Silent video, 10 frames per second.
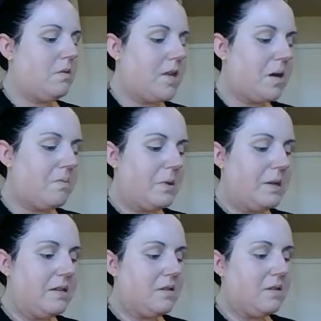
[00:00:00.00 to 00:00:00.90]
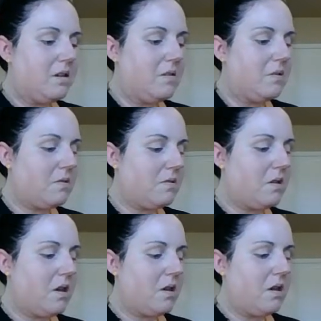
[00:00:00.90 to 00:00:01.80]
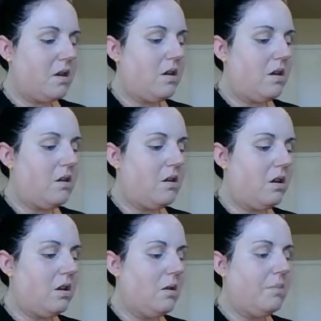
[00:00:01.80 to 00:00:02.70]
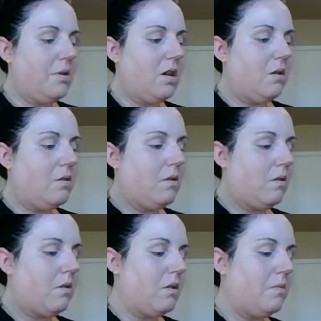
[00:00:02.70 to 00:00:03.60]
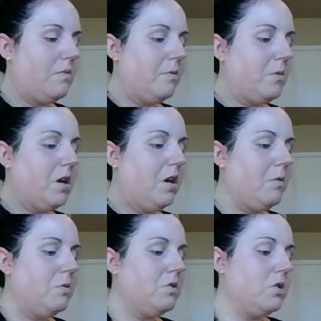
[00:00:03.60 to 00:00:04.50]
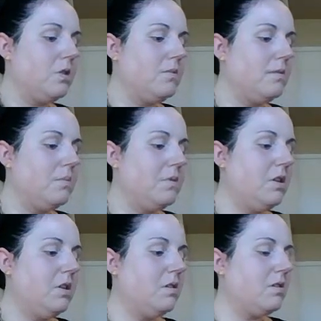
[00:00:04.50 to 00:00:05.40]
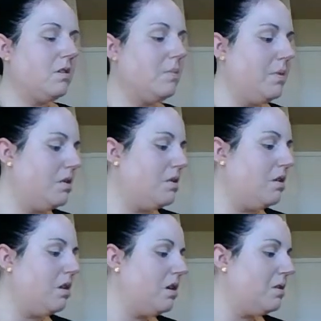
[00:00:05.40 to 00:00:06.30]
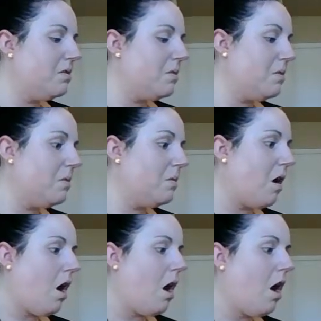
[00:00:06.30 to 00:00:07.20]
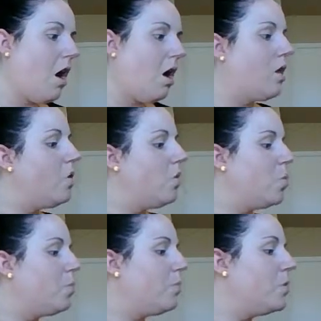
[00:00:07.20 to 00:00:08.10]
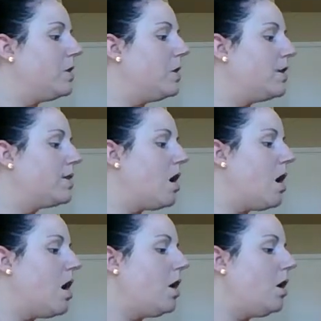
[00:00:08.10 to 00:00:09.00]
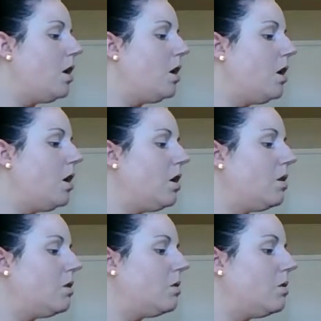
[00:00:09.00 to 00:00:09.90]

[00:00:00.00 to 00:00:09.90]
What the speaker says: that bracelet. I got an update from Coach that something is coming today. So, pretty exciting.